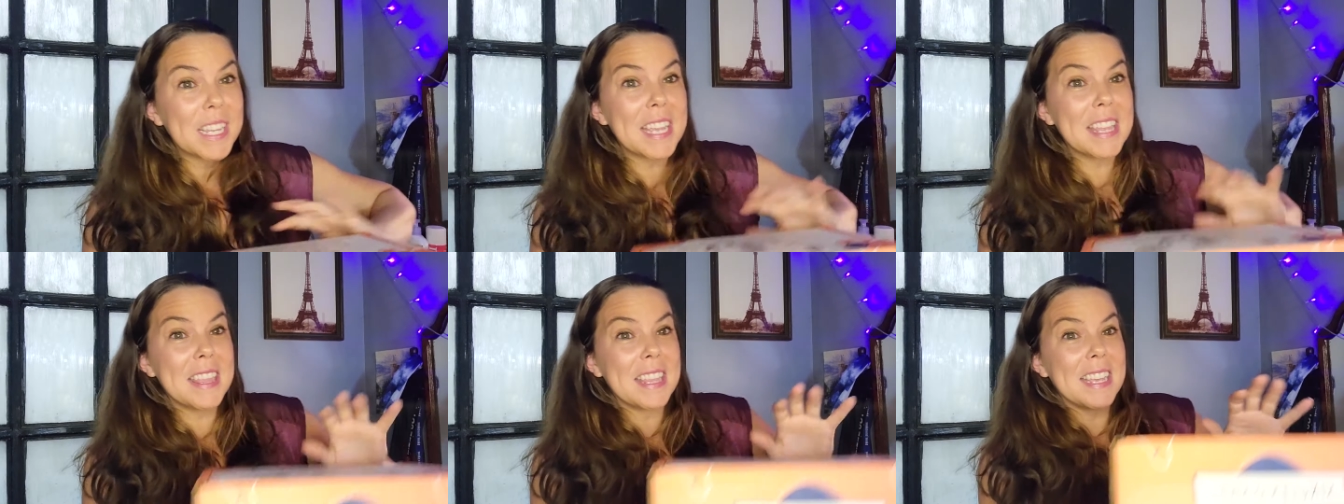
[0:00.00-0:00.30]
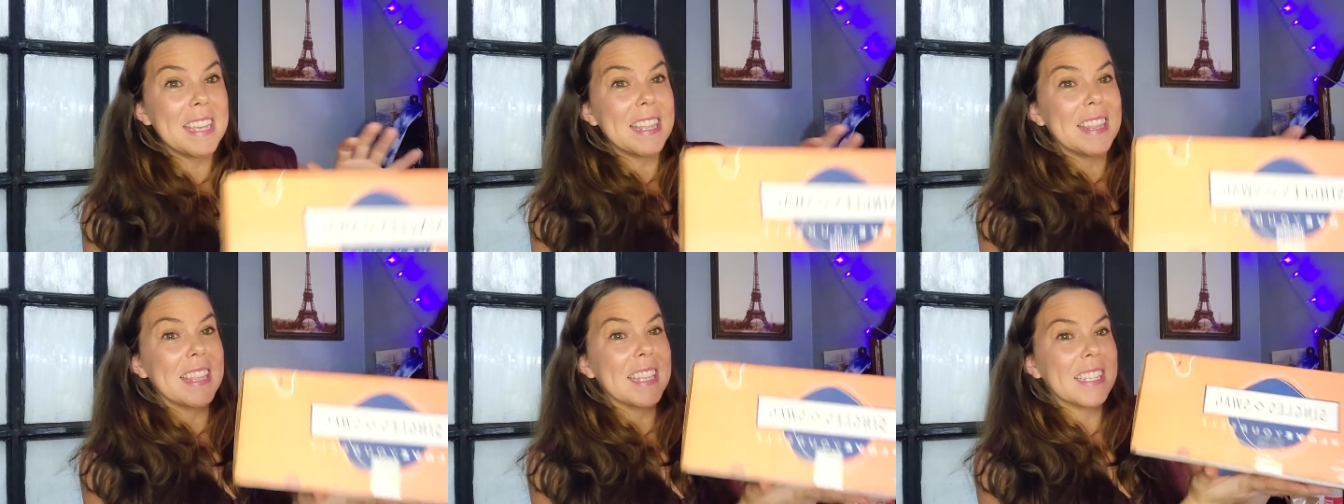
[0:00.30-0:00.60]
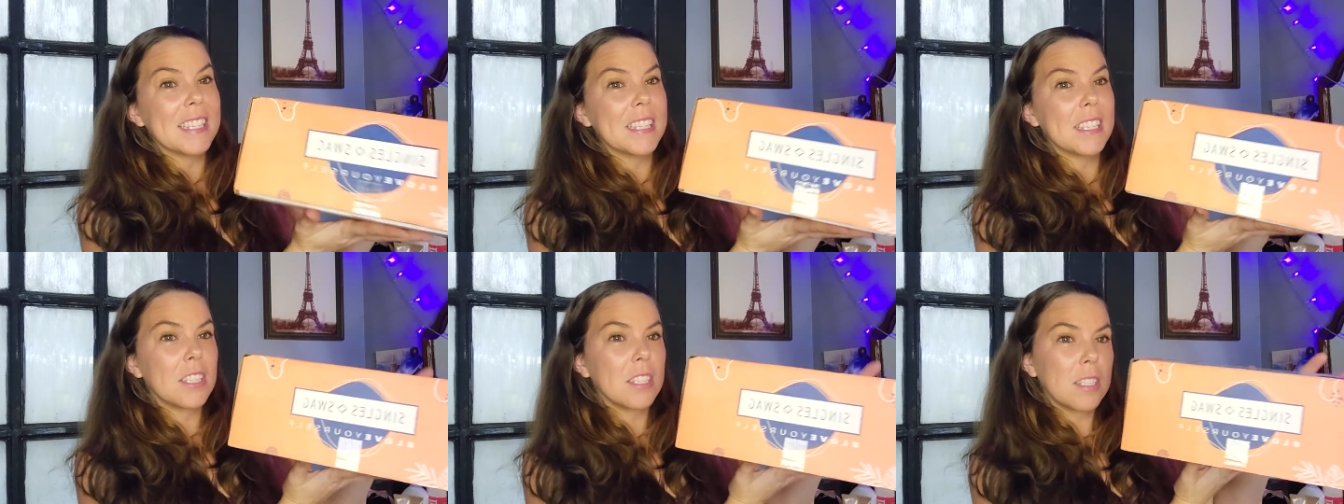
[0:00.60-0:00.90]
and then
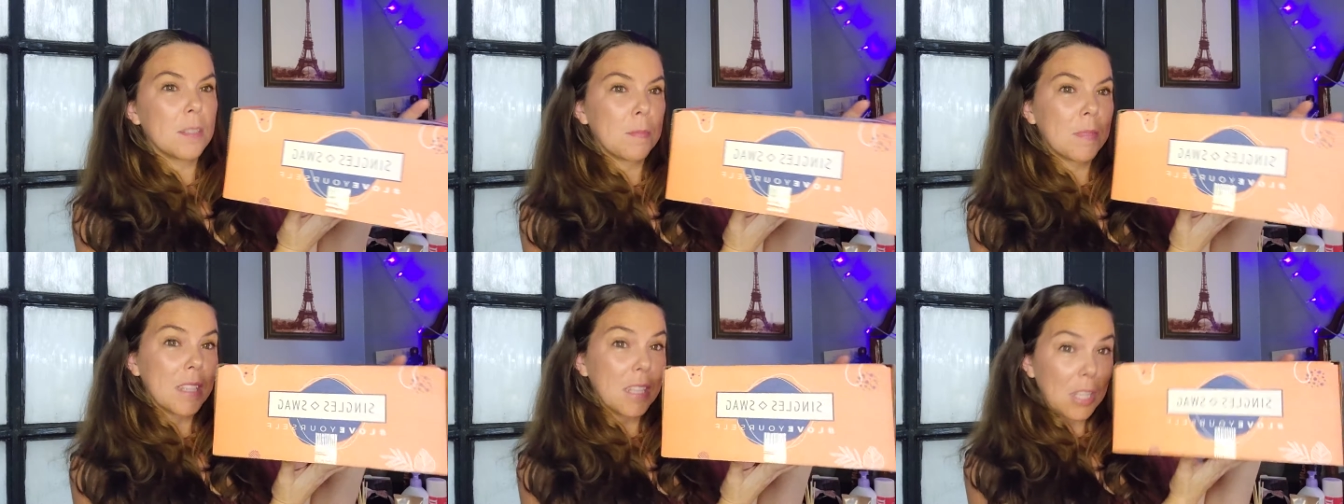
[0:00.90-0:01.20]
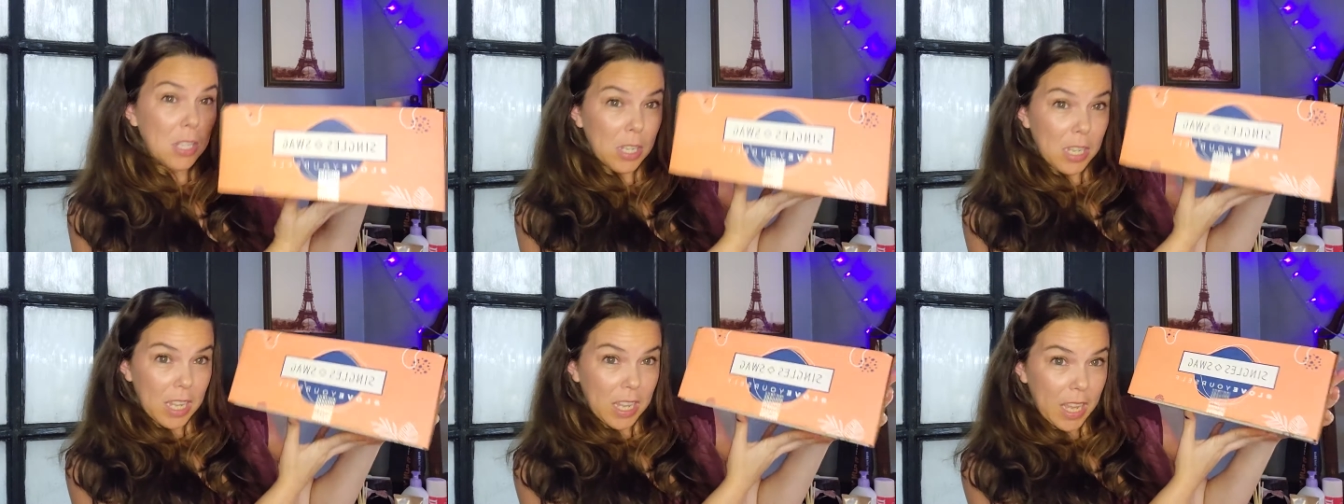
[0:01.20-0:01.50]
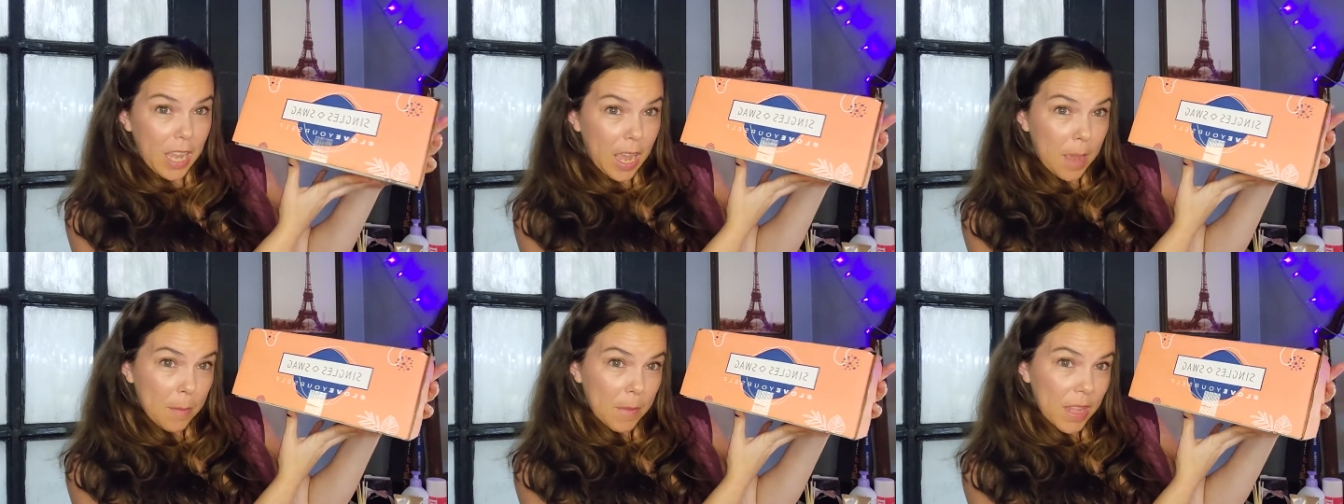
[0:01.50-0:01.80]
this has just been looking
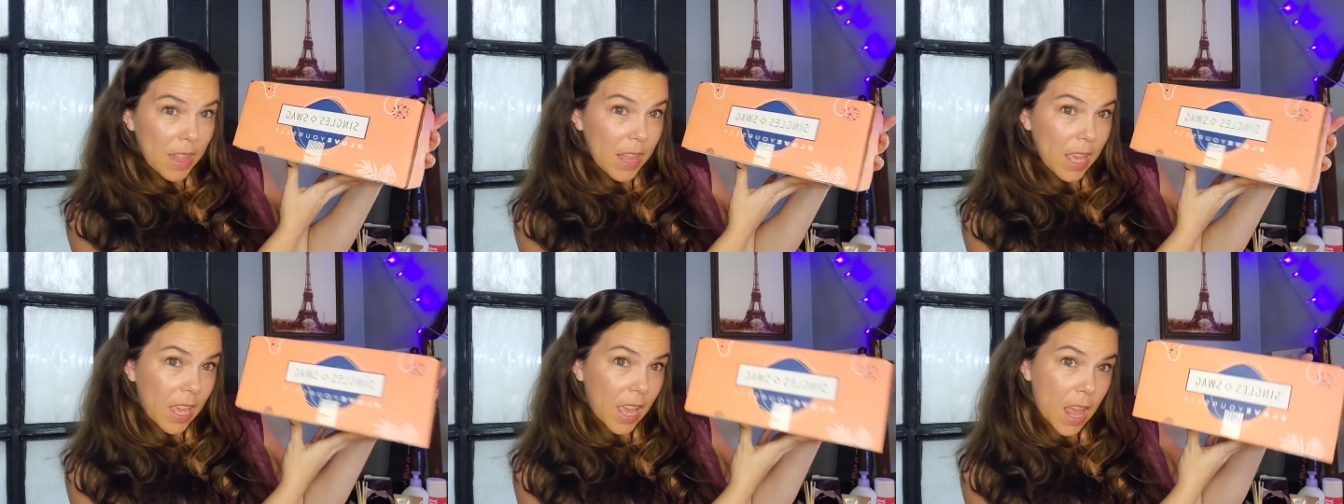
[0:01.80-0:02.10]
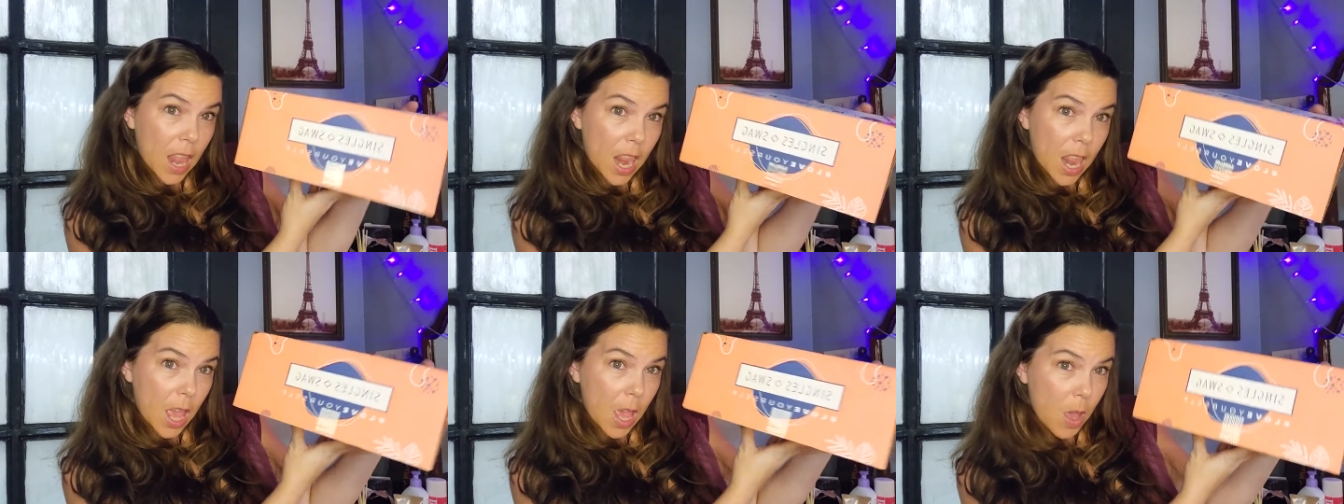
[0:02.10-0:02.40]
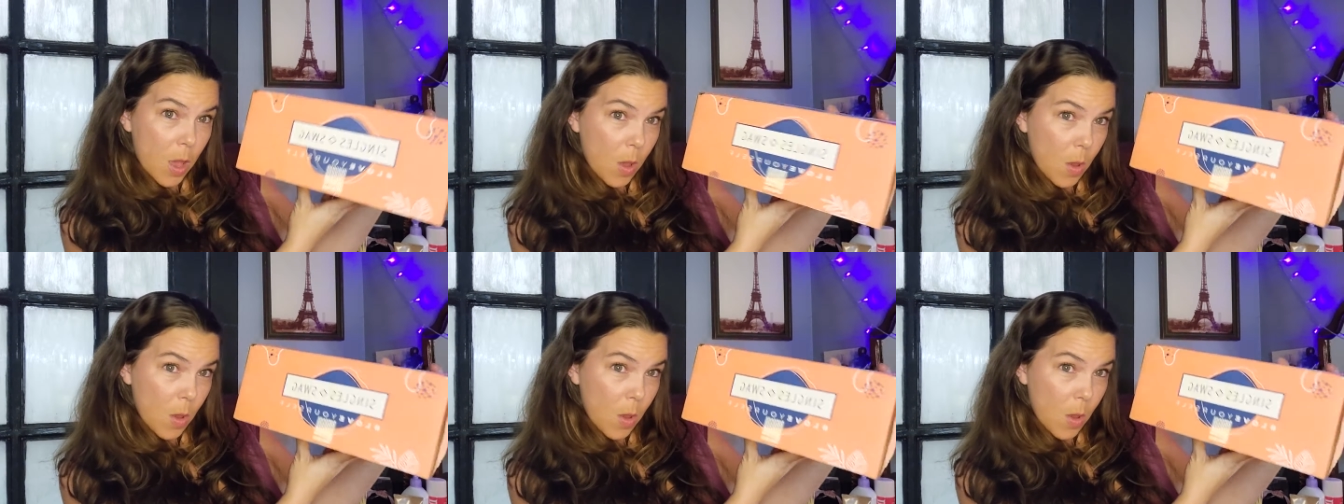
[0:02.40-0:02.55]
at me like, hello,